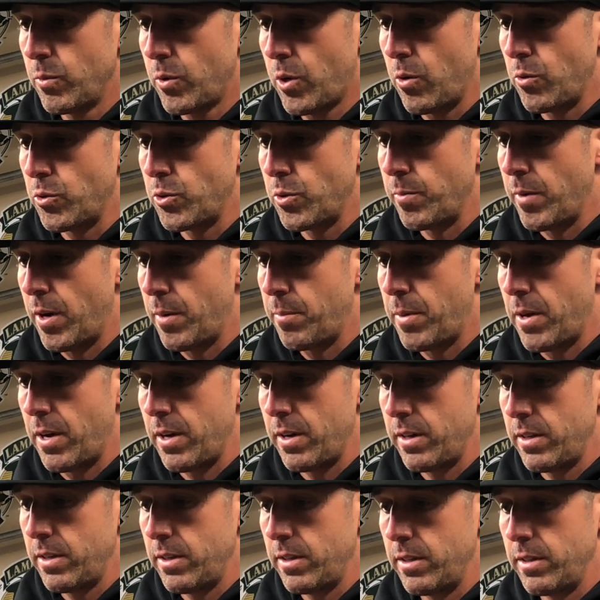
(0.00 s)
Coach him up
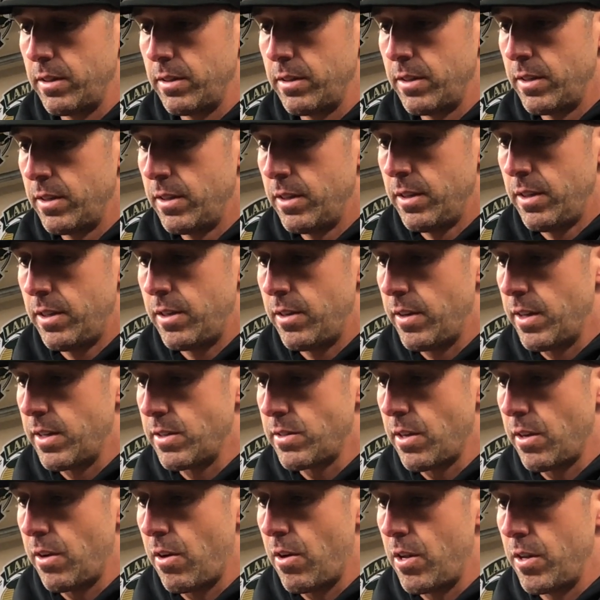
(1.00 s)
on it, and
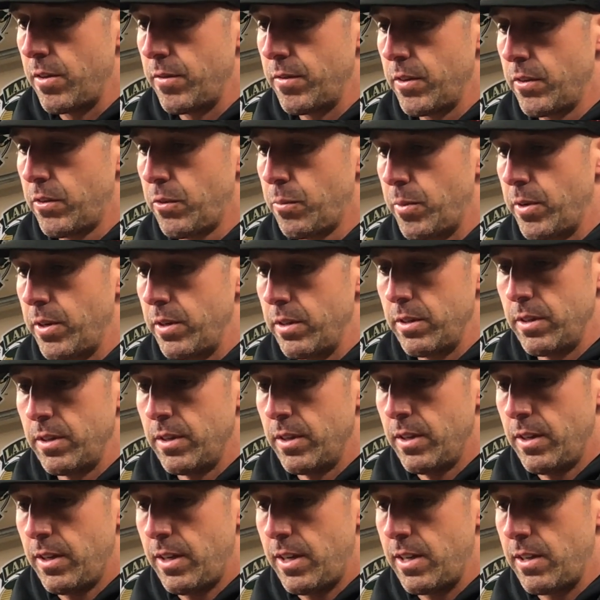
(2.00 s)
that's on all of us, but
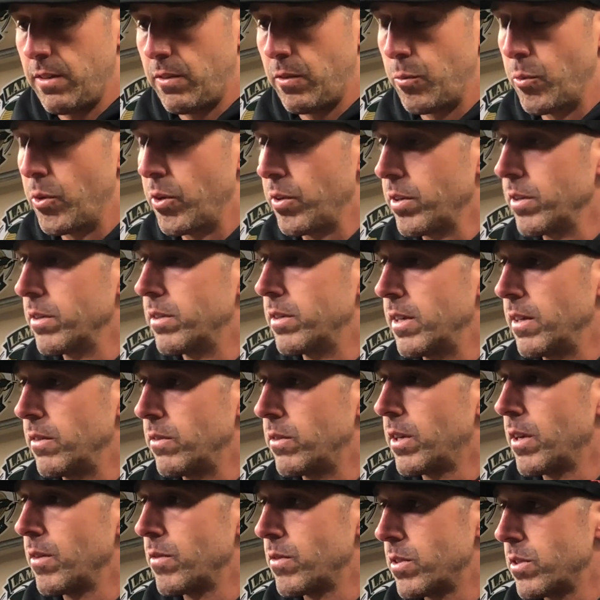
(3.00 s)
he did some real good
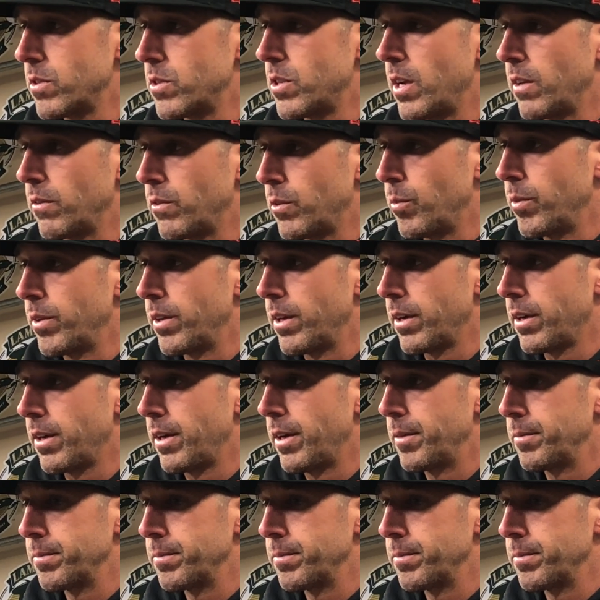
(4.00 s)
things to give us a chance to win that game.